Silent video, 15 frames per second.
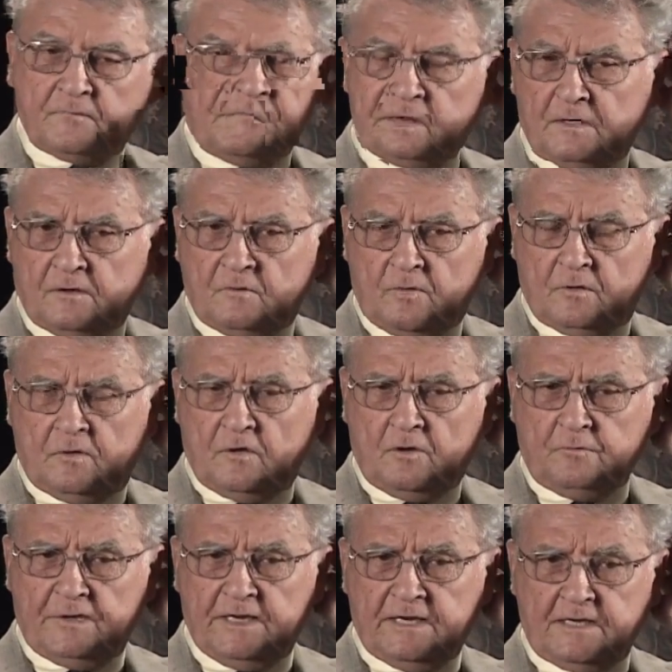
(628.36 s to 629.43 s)
Uh,
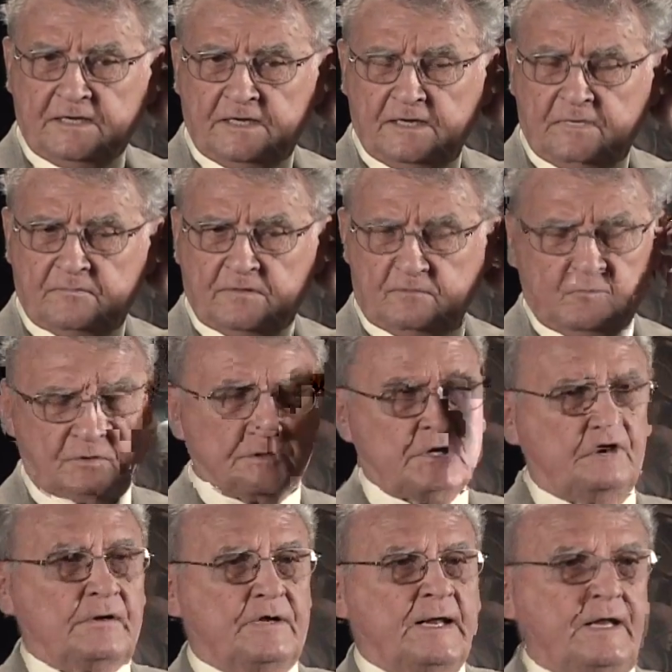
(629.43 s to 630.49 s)
all we had to give them was
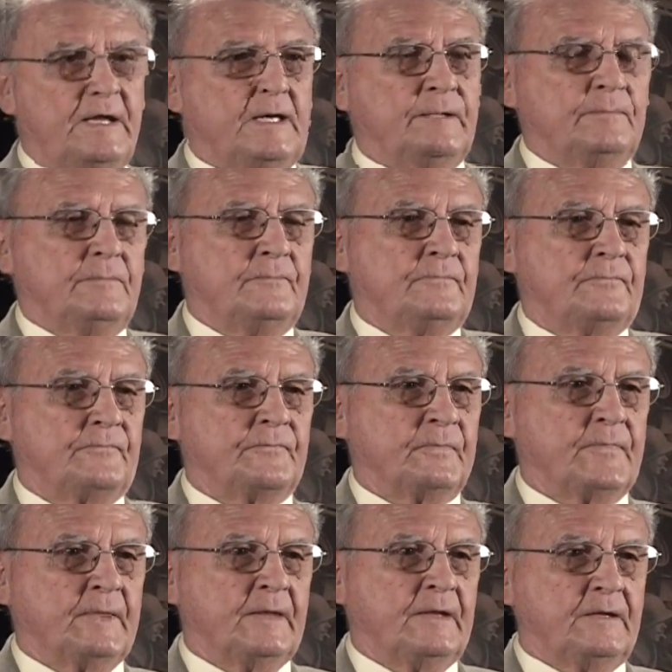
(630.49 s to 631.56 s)
our name,
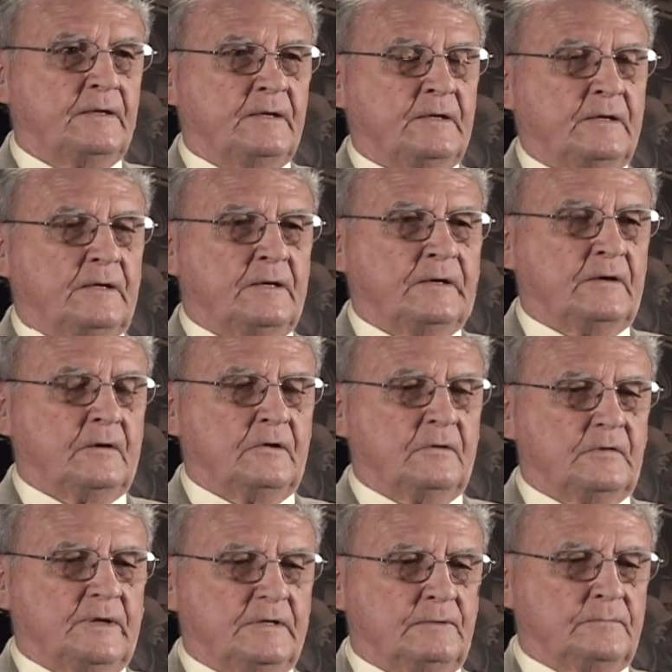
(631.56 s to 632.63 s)

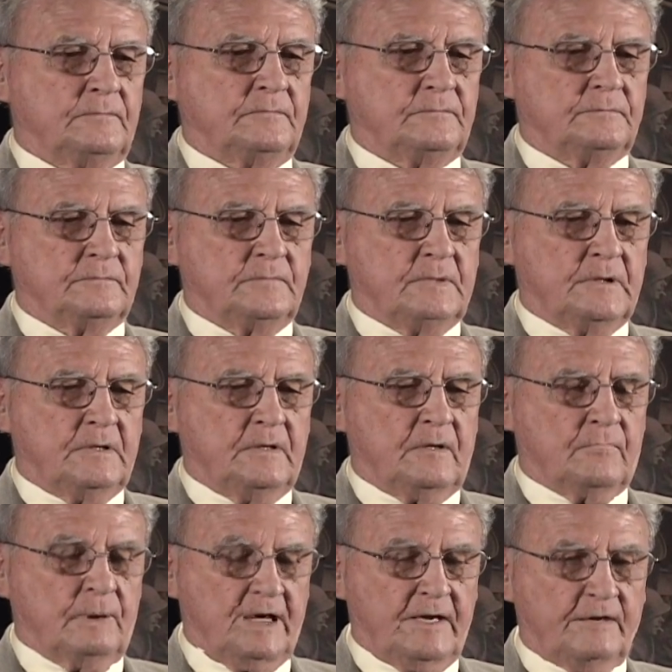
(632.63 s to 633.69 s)
our, uh, our
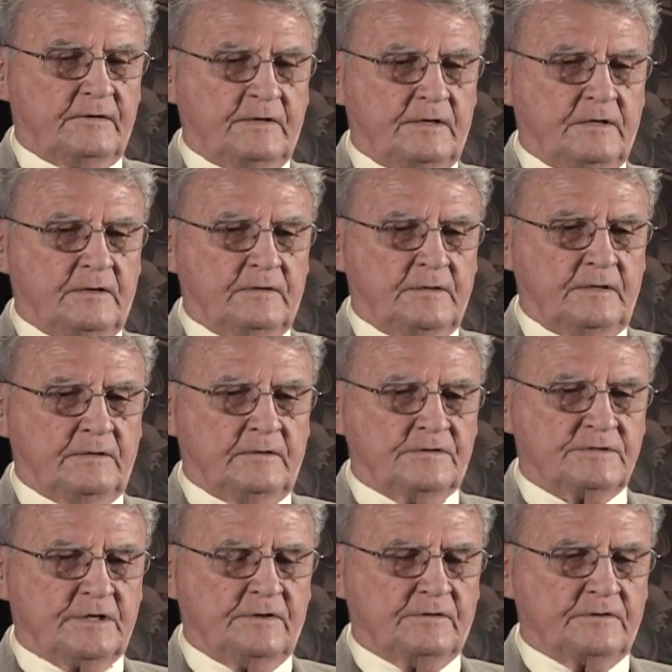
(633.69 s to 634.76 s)
rank, and, and our
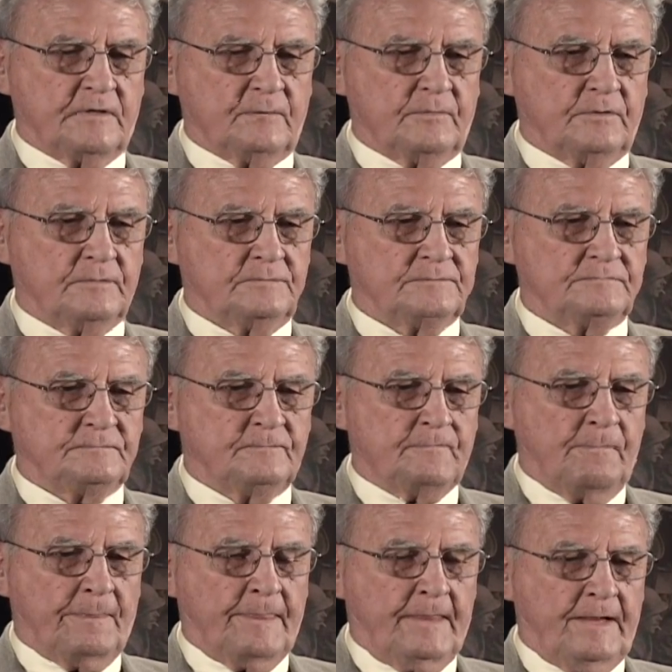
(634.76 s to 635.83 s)
serial number.
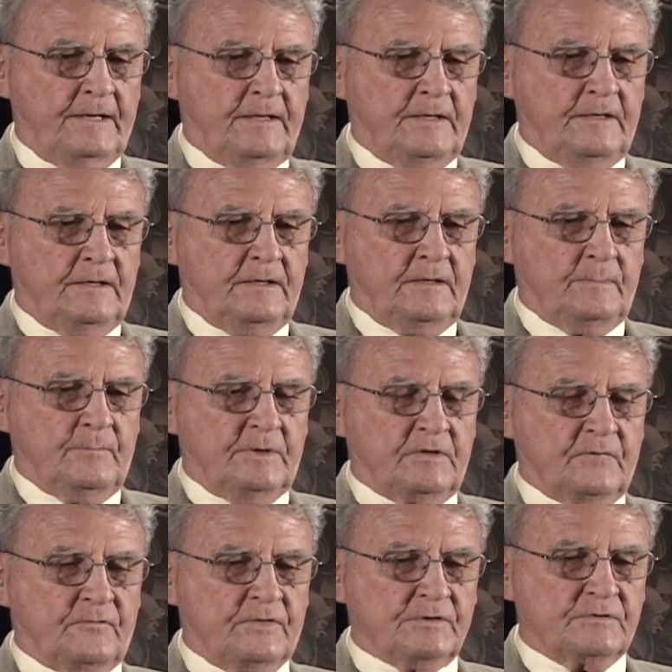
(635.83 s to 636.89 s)
But
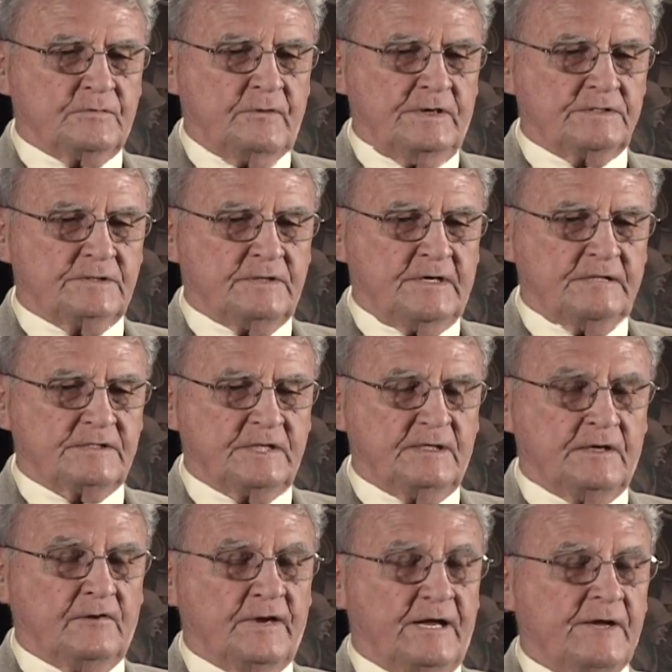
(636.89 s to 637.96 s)
the first question they said
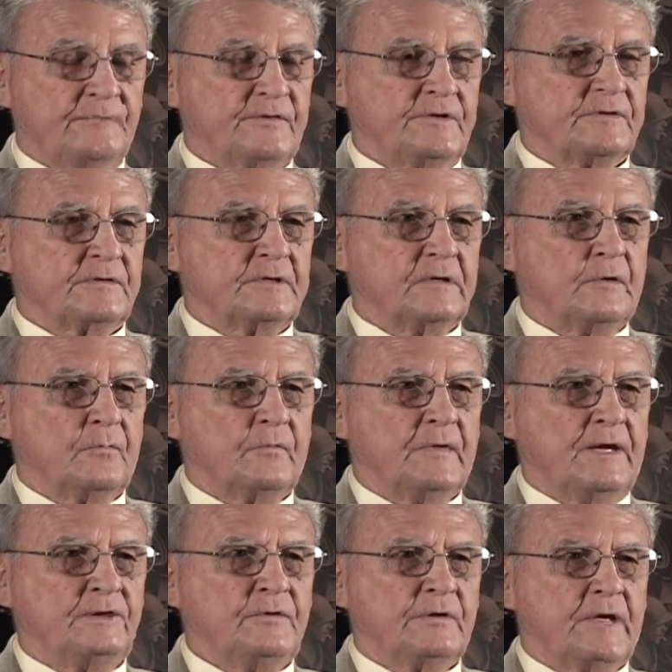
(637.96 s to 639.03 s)
they'll ask you is,
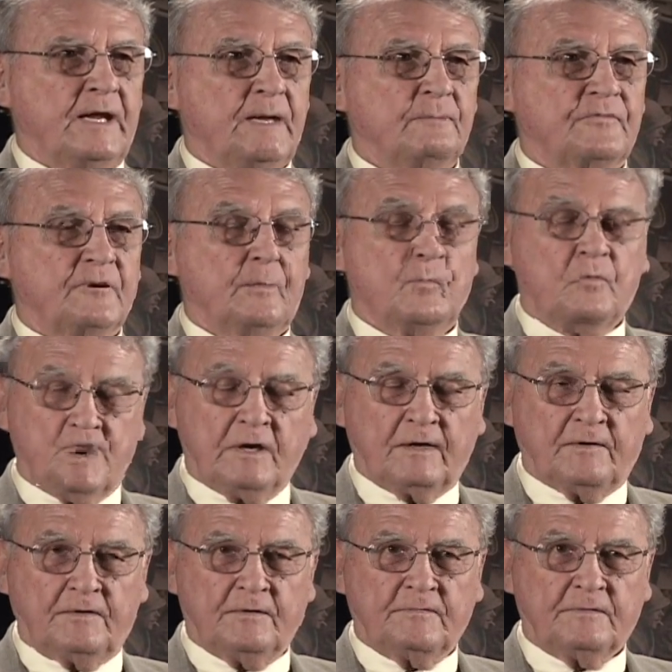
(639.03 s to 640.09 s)
now you came from
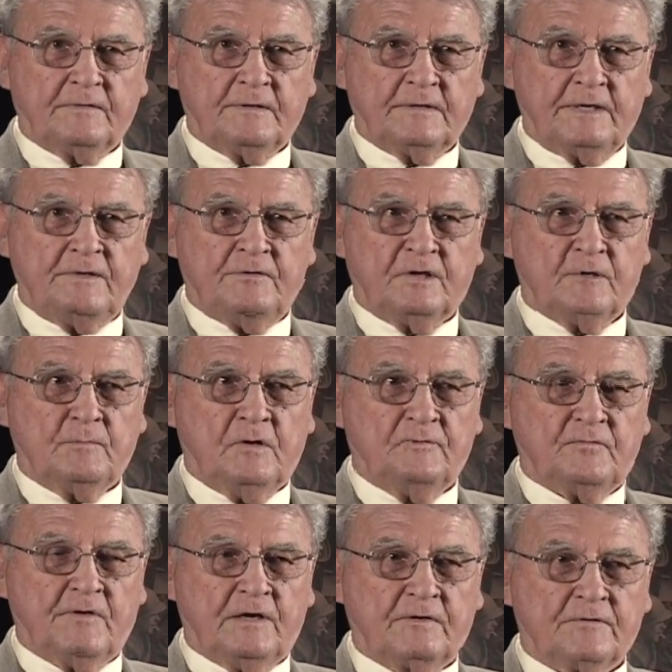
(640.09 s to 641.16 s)
where? Did you come
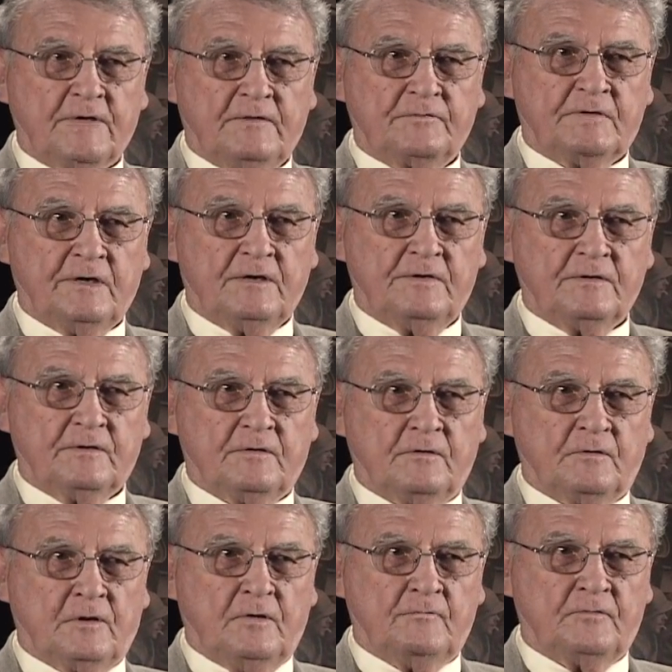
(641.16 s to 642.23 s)
off an aircraft carrier
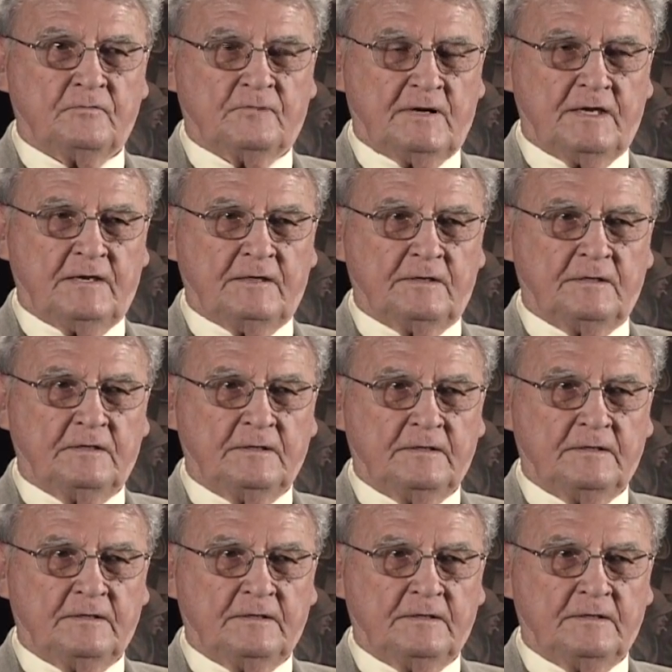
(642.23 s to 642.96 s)
or off of land?